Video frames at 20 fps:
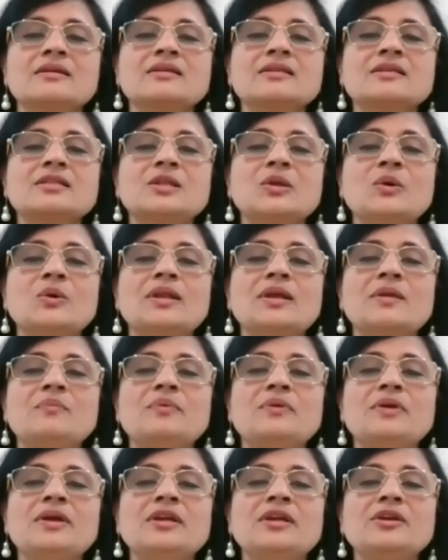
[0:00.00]
Slowly
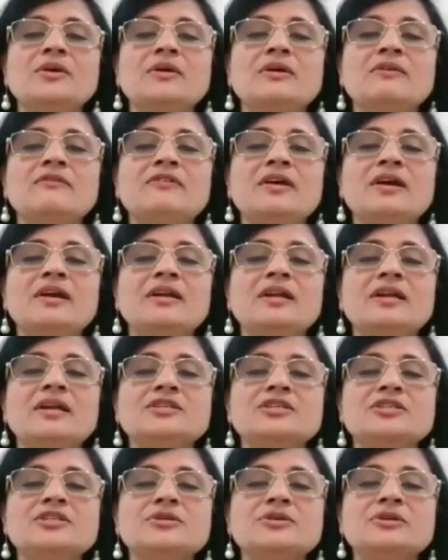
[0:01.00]
bring your
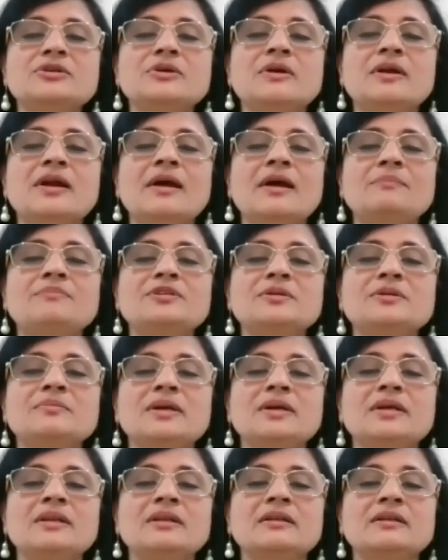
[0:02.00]
awareness to your
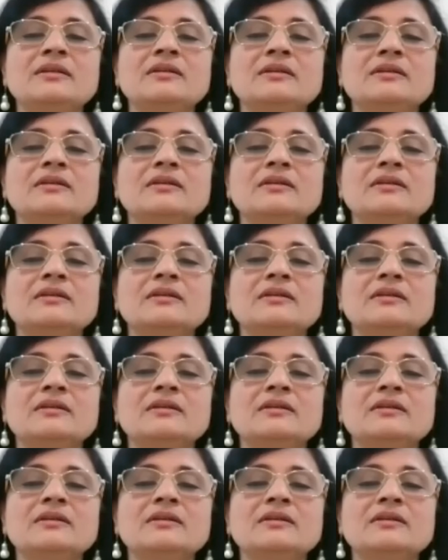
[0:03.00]
abdomen.